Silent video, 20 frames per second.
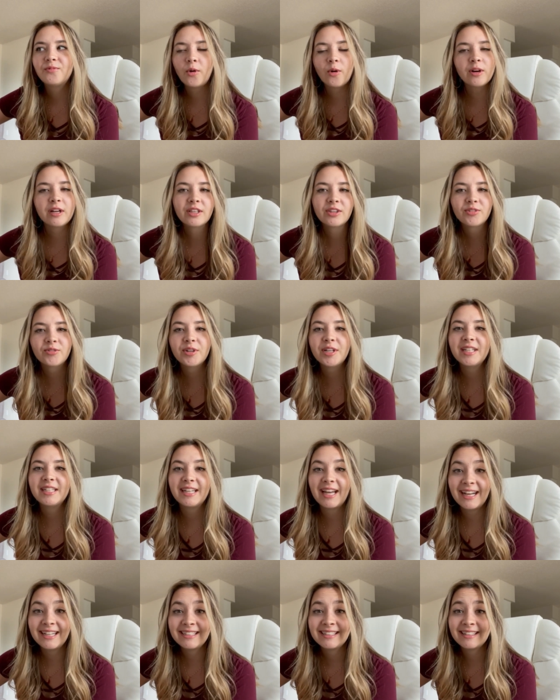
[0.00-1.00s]

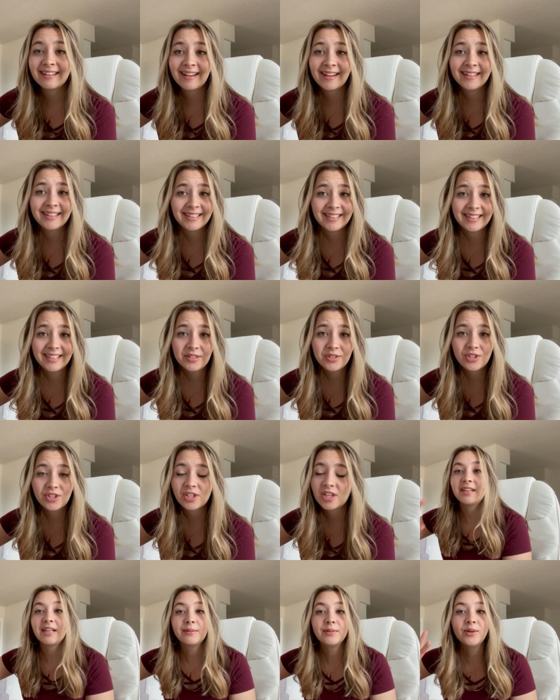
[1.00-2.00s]
$43.99 each.
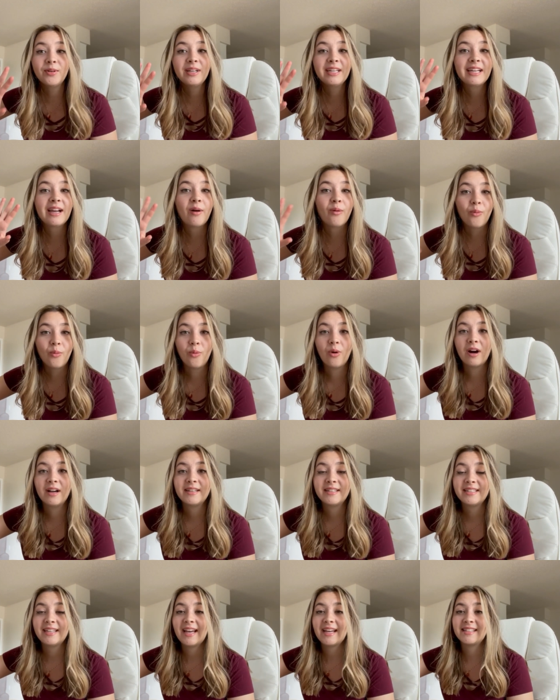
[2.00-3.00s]
I think I'm going to get
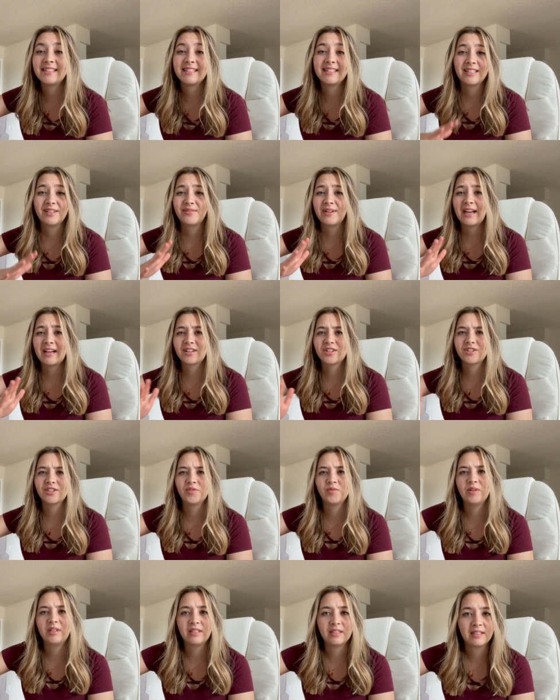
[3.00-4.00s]
one and see if I
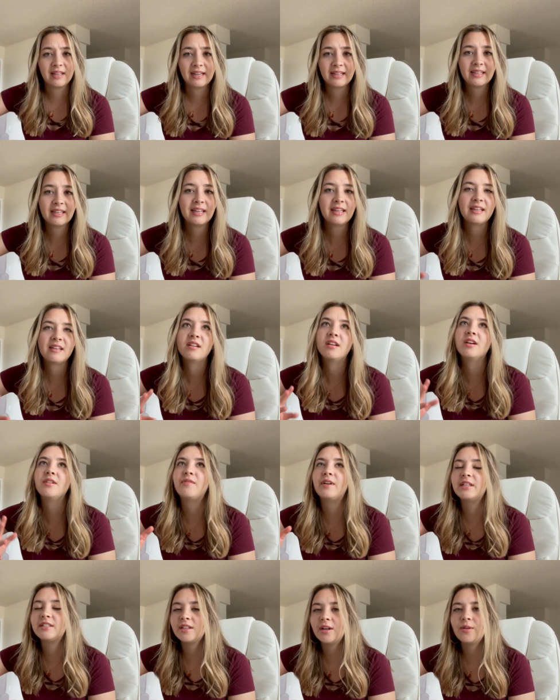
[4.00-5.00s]
actually really like it. If
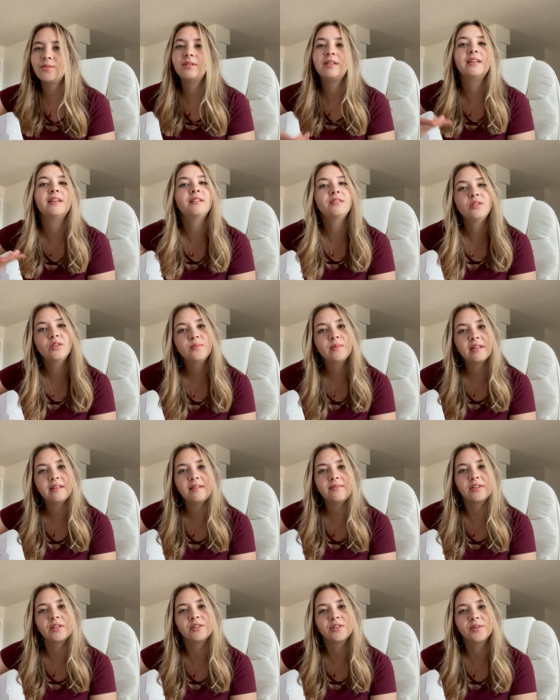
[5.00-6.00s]
I don't, it'll go in my
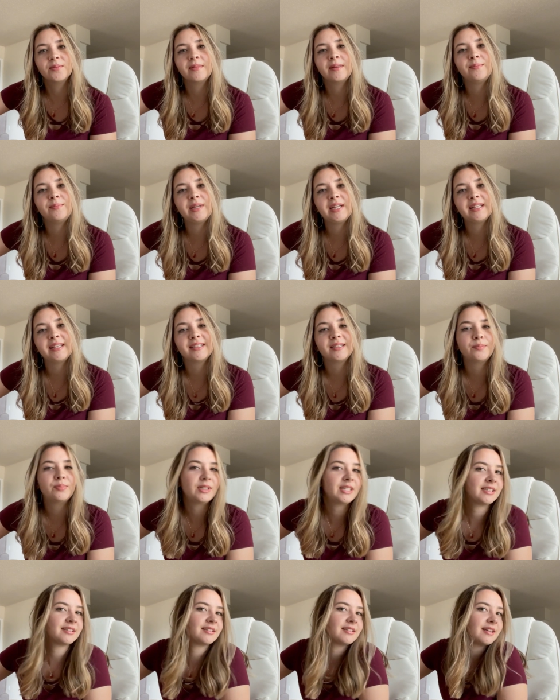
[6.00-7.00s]
living room and be like a
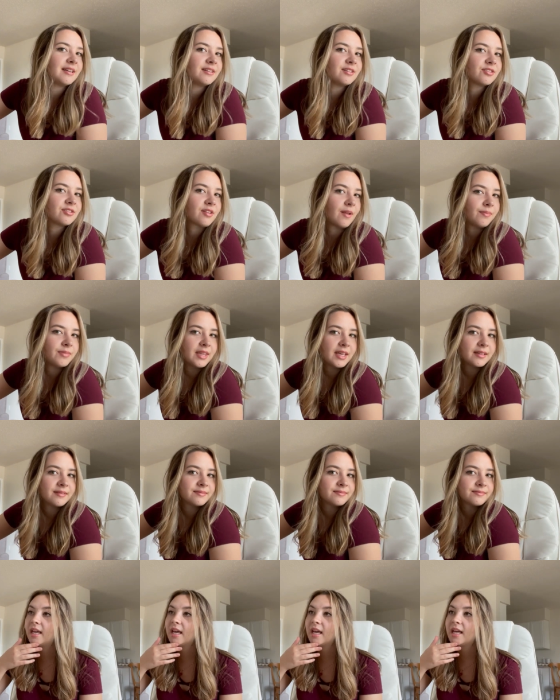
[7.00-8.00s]
plant stand or
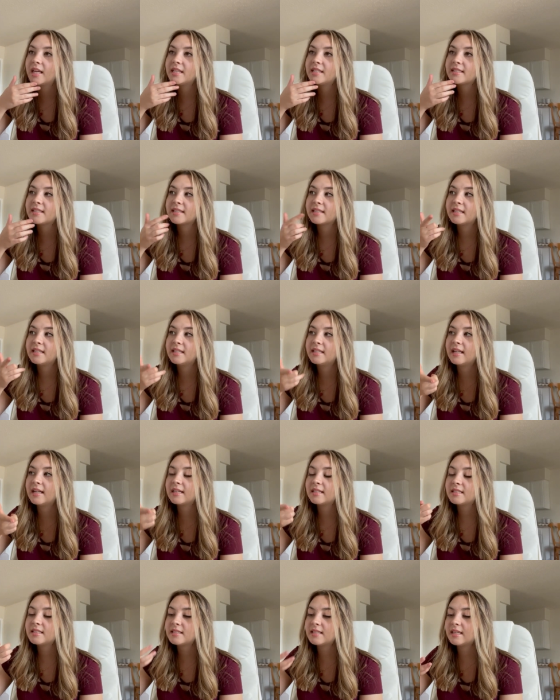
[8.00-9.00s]
something. And the
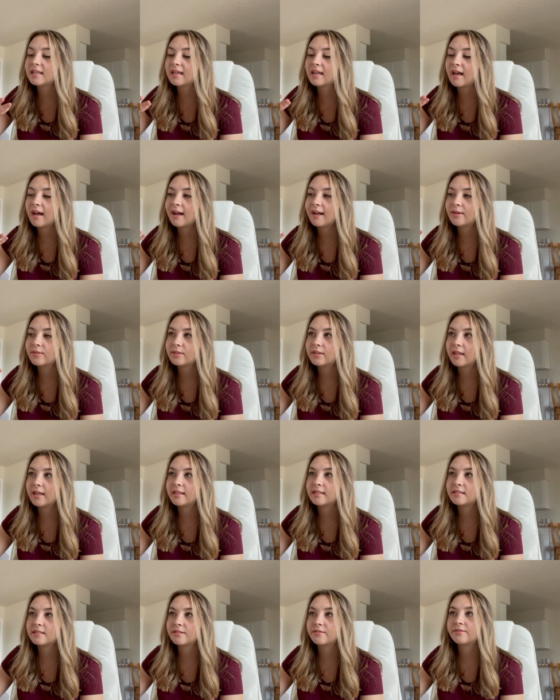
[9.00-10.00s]
next thing I would
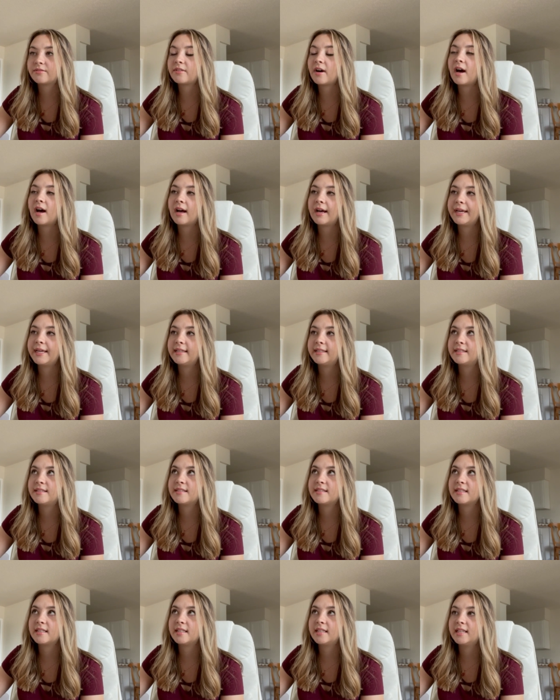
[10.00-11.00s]
like to find
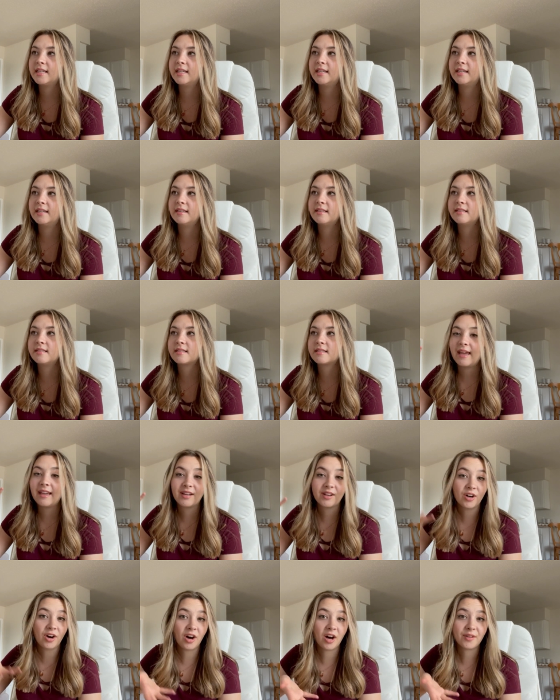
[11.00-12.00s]
is
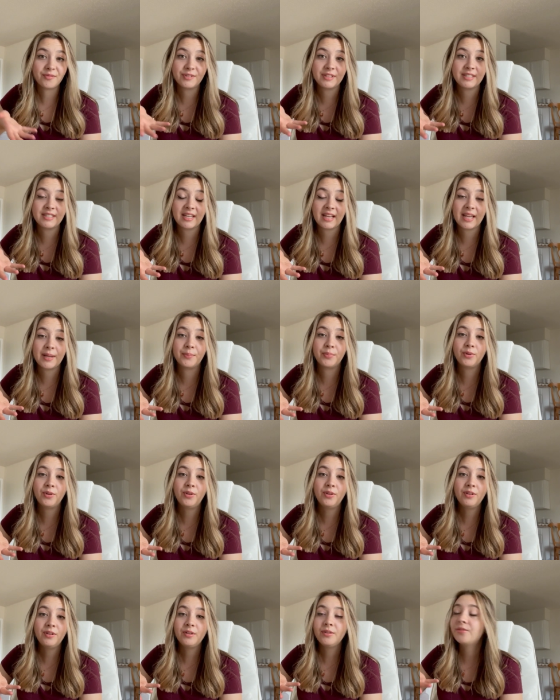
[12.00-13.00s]
a coffee
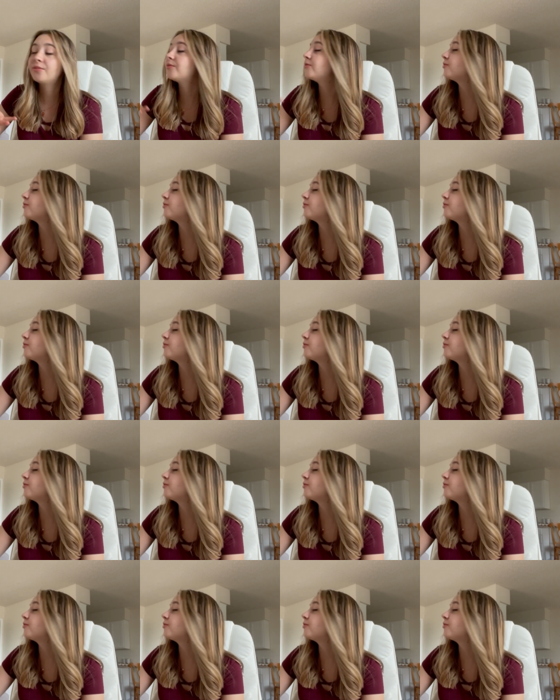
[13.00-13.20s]
table